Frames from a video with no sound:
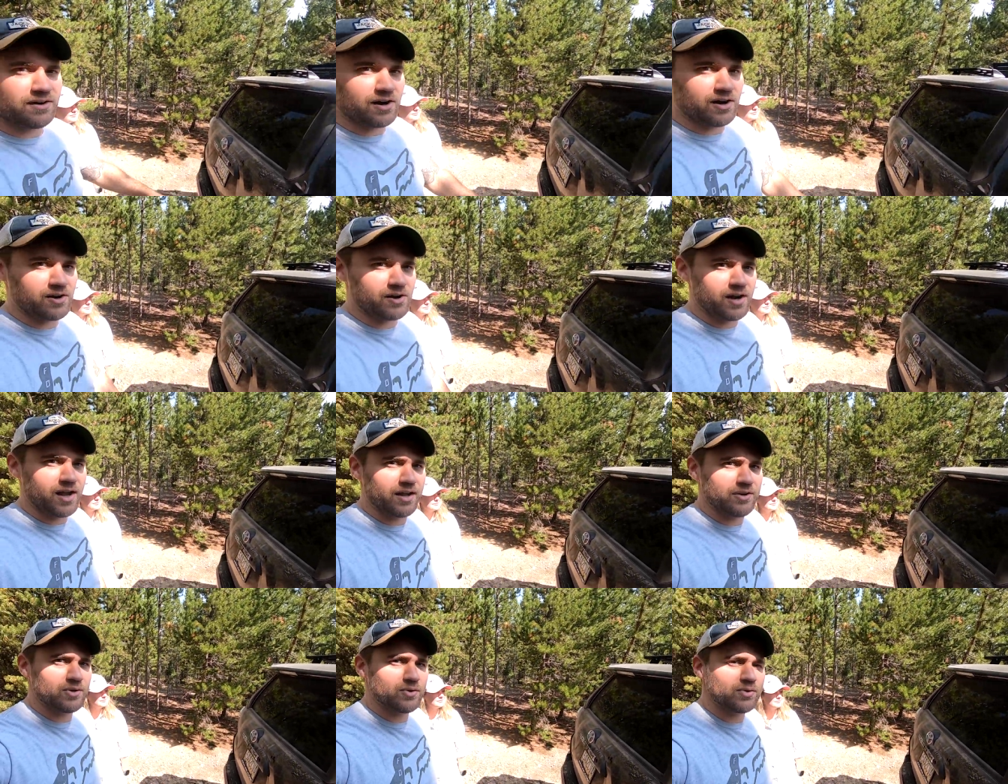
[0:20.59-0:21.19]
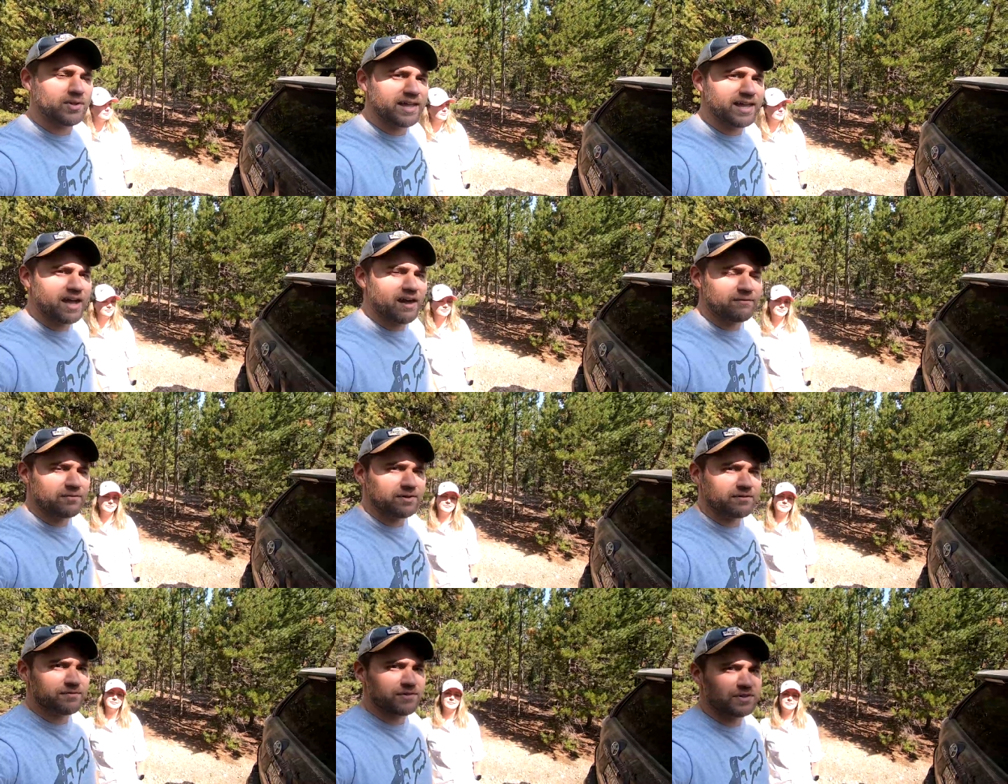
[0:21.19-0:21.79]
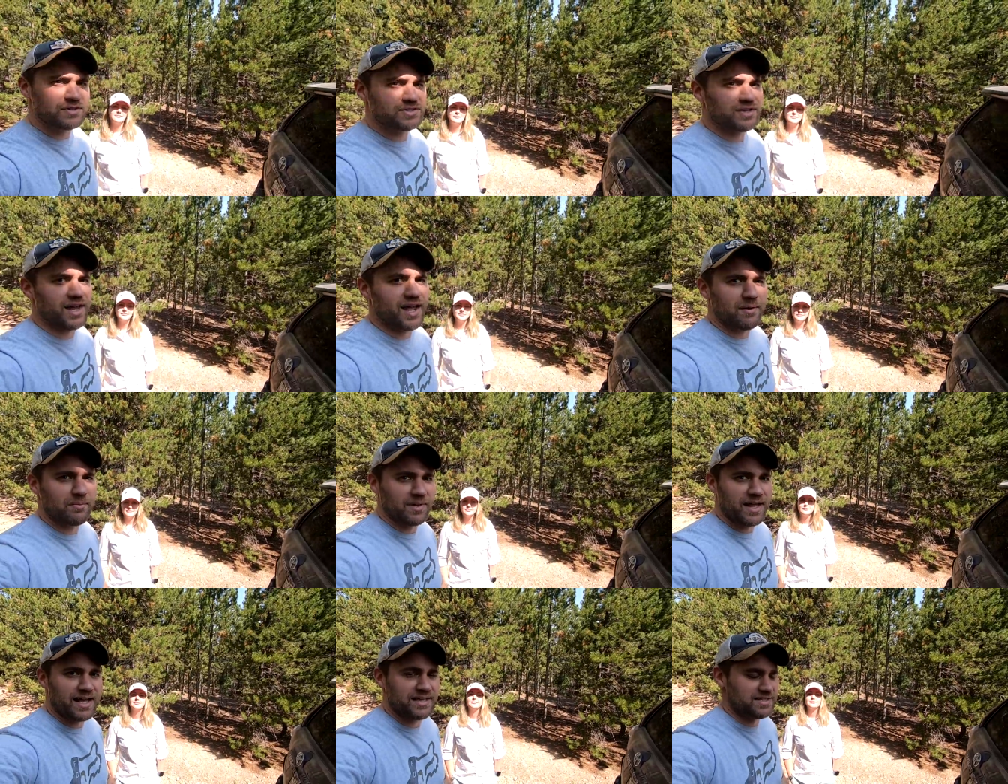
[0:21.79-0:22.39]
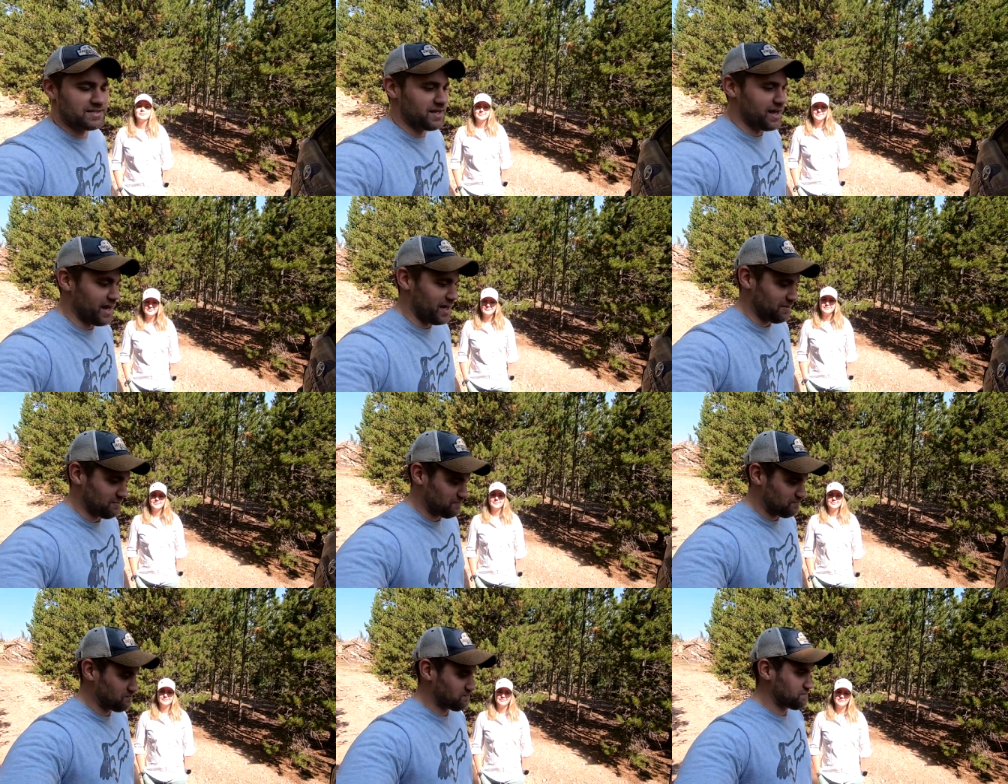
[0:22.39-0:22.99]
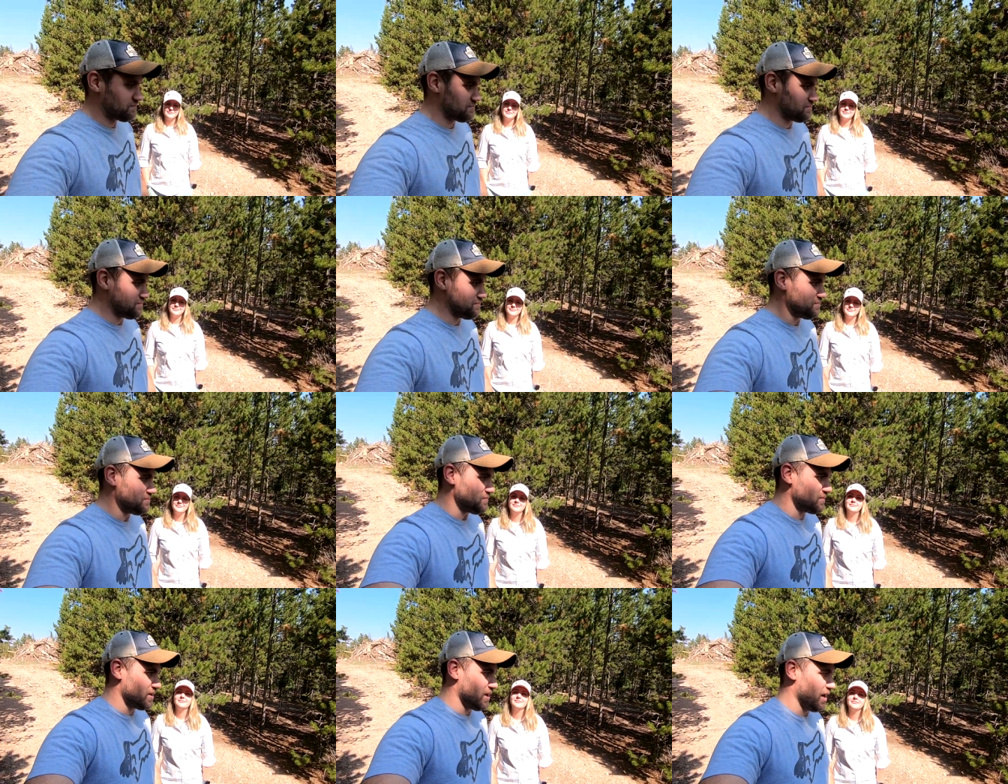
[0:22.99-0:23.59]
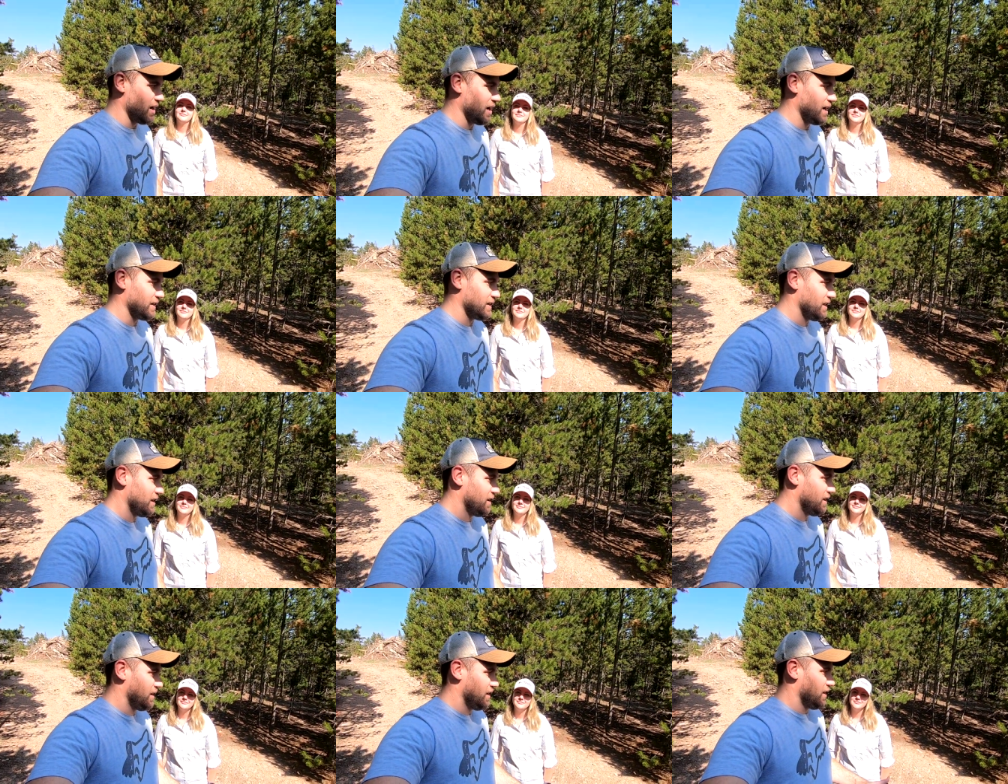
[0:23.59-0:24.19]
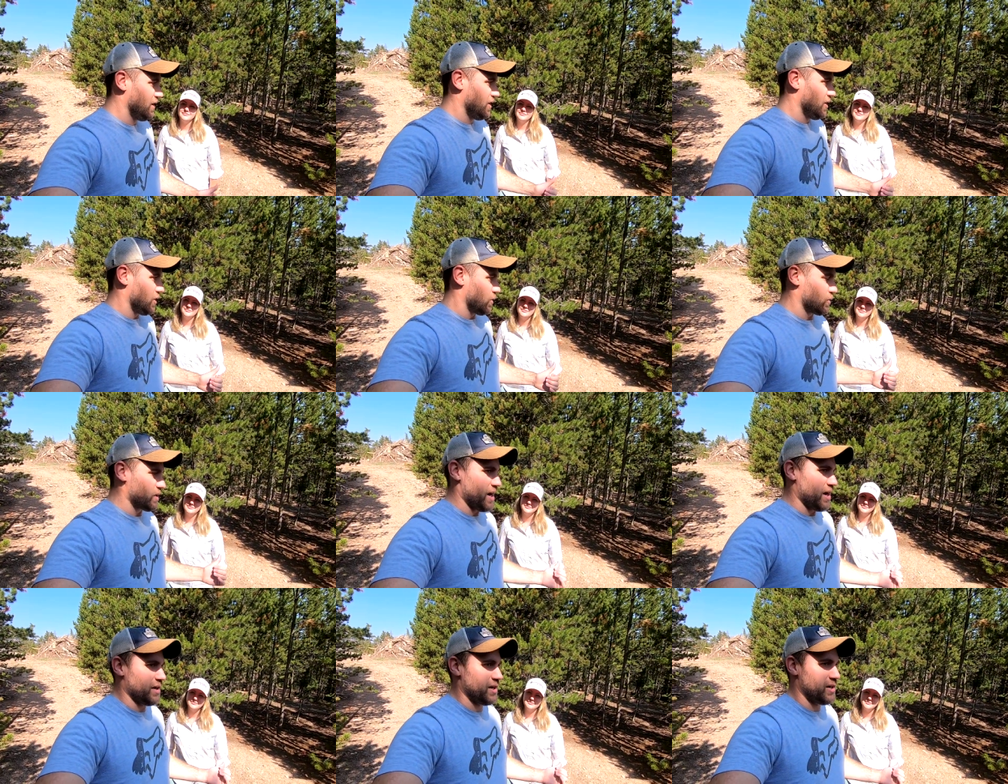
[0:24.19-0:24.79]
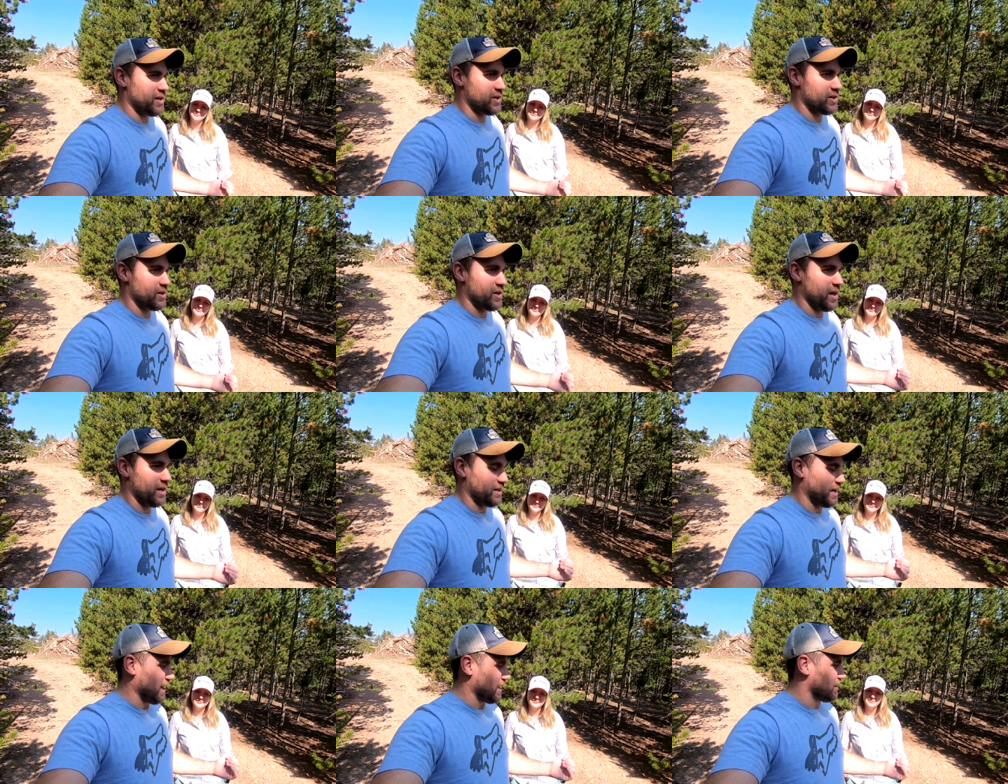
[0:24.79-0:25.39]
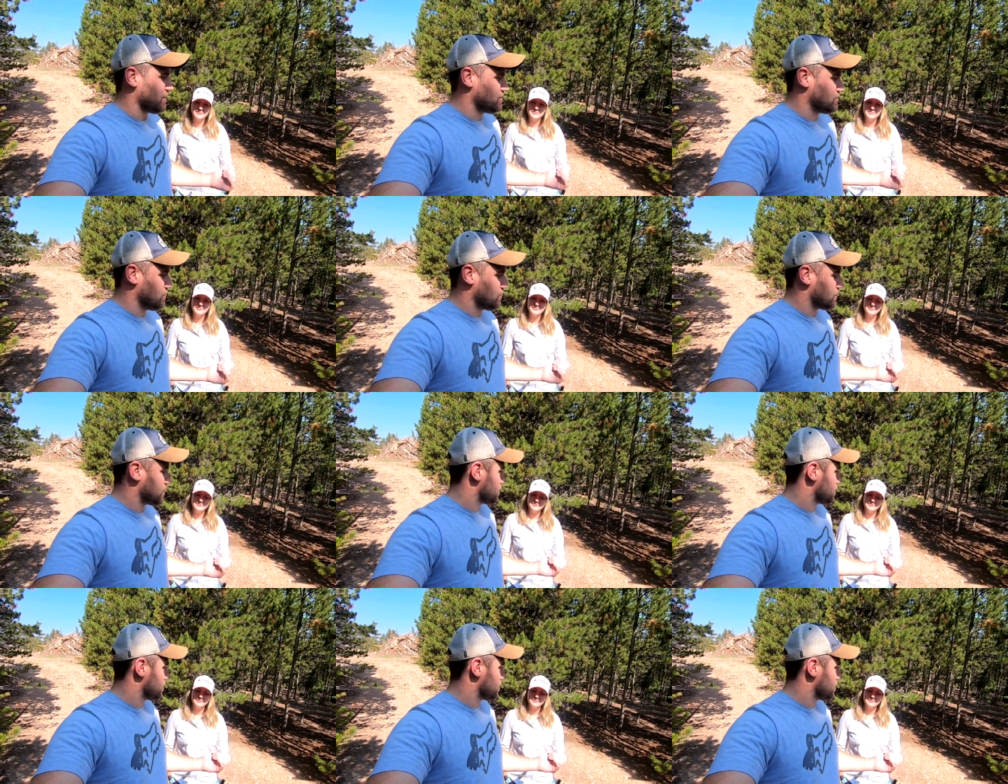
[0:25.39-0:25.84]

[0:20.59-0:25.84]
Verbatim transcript: our uh, new layout for the first time last night. Mm -hmm. we're out here. Uh, Kaitlyn's doing her